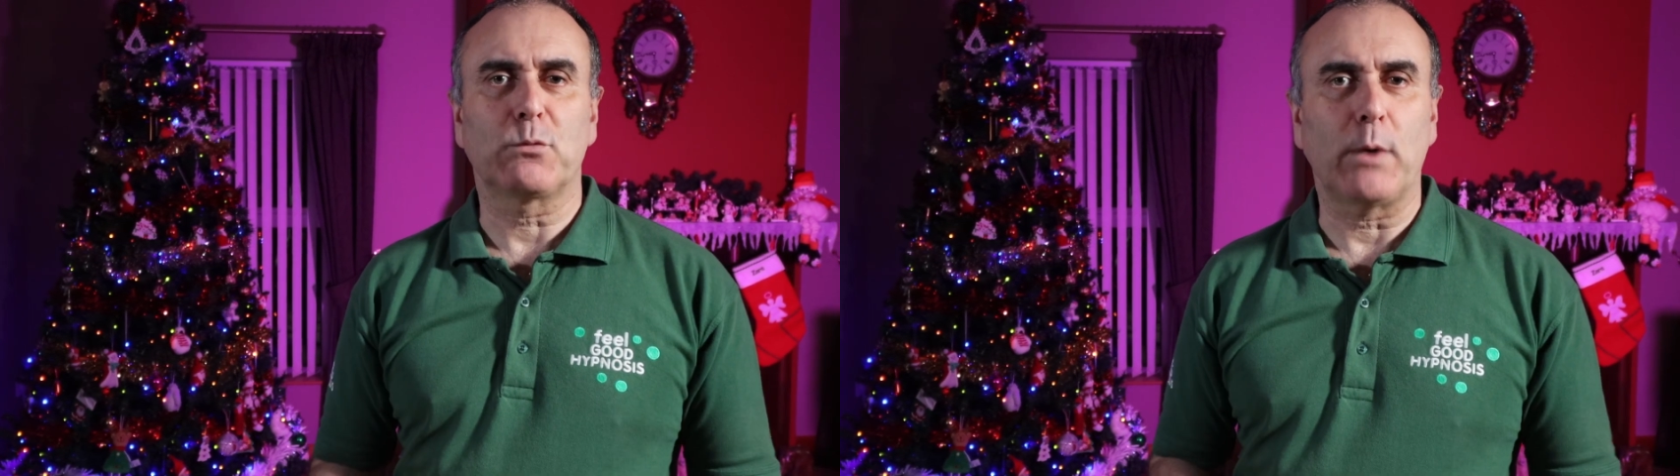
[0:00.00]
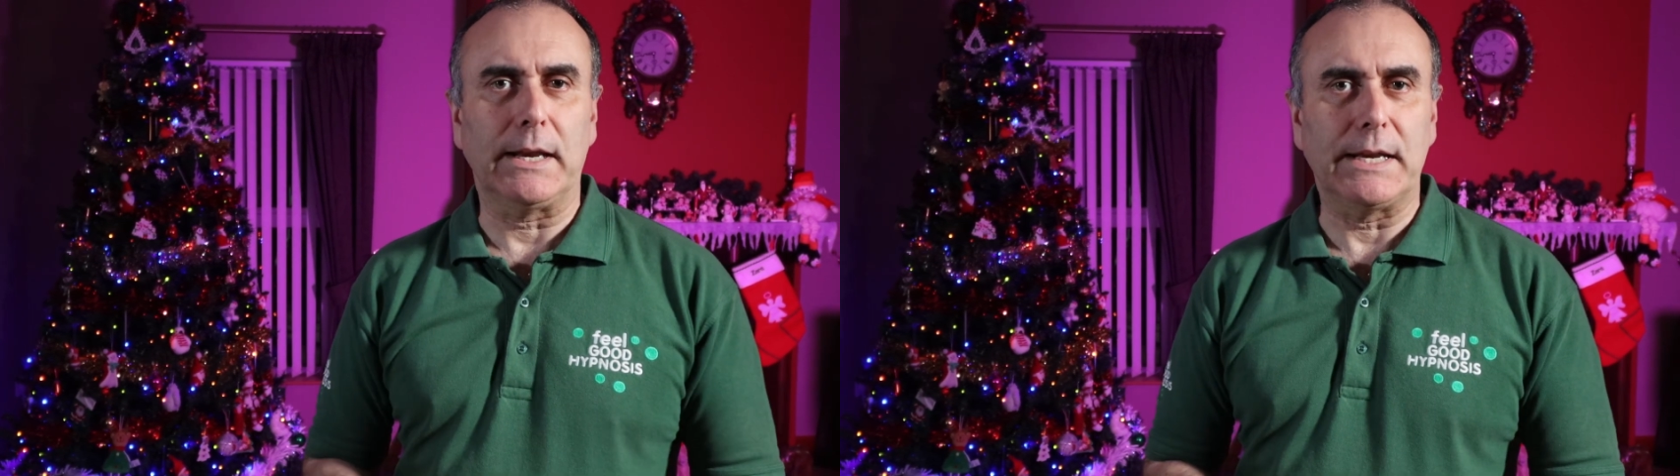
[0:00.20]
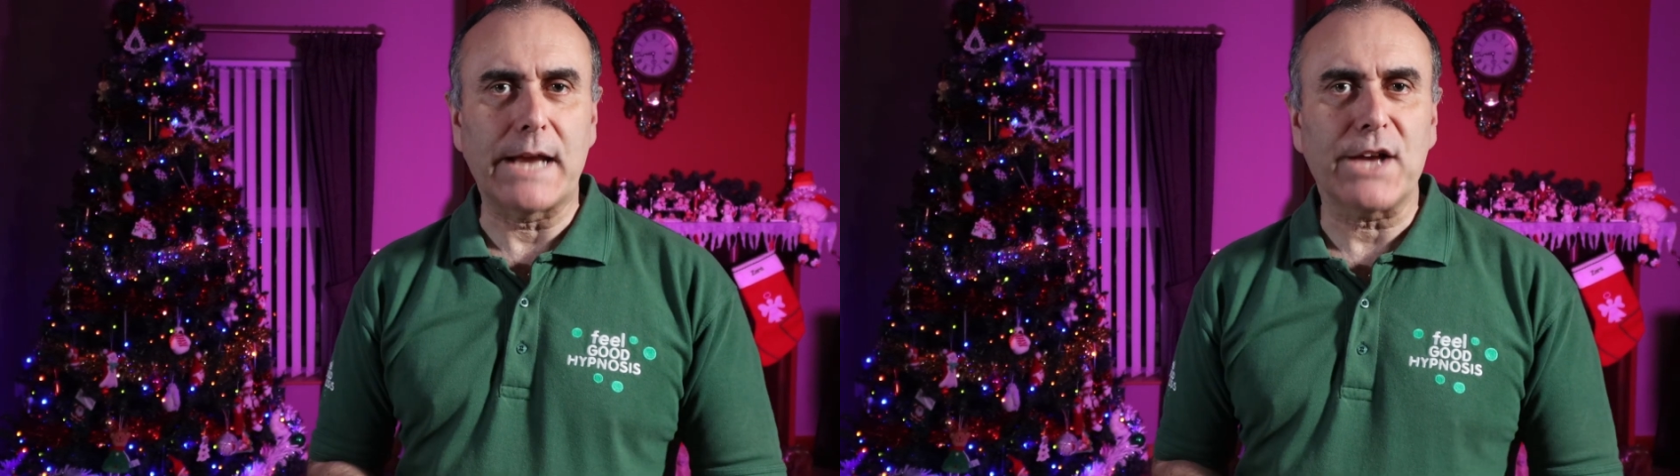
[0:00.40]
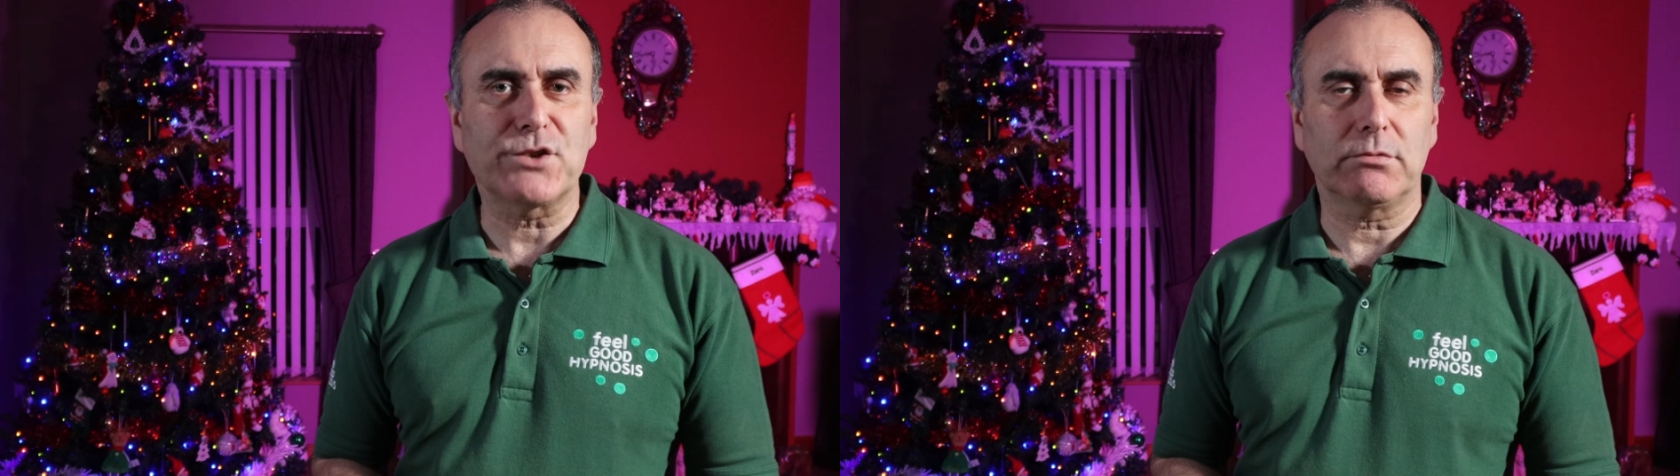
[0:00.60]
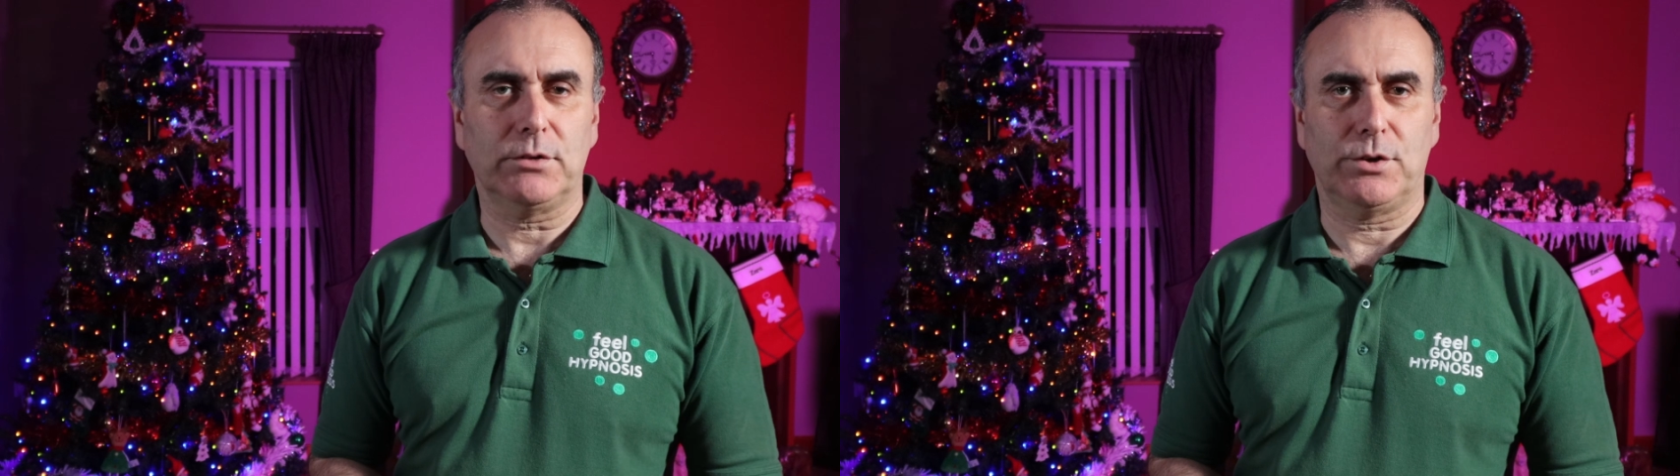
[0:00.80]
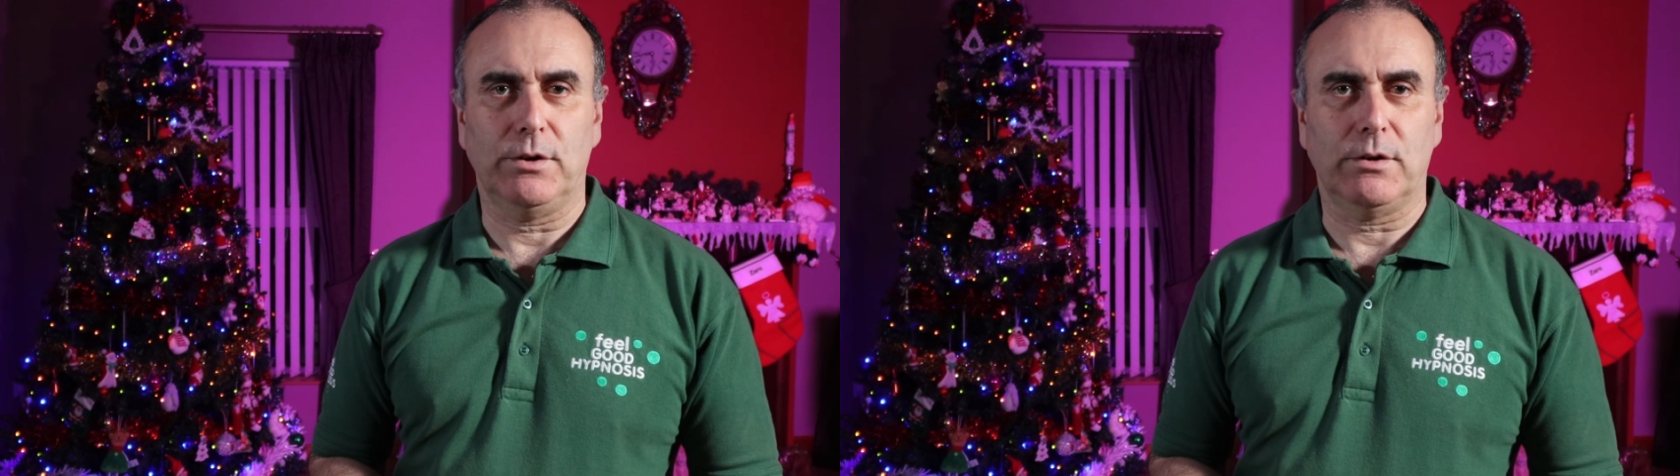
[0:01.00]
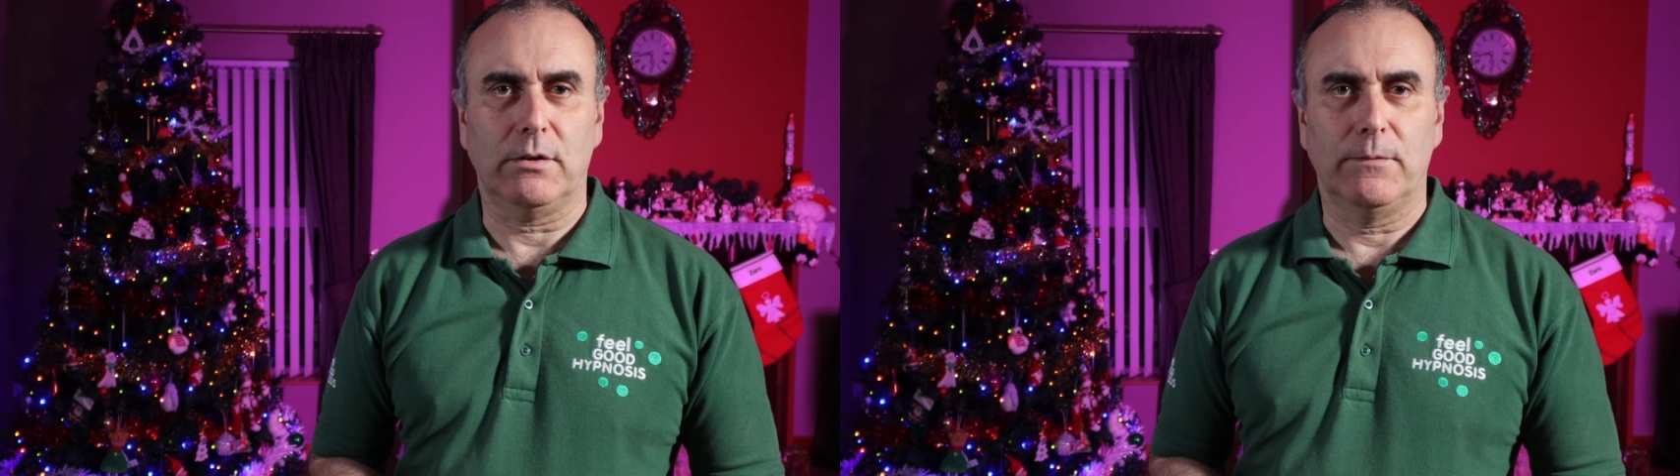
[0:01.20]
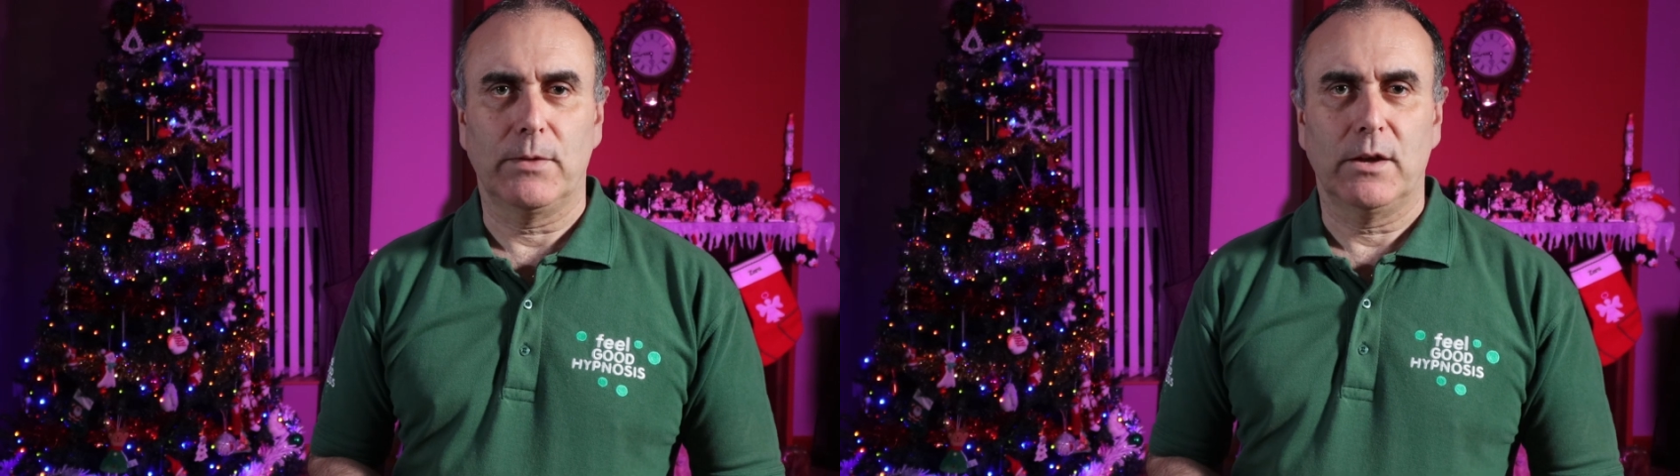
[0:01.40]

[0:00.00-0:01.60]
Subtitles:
quite natural to her.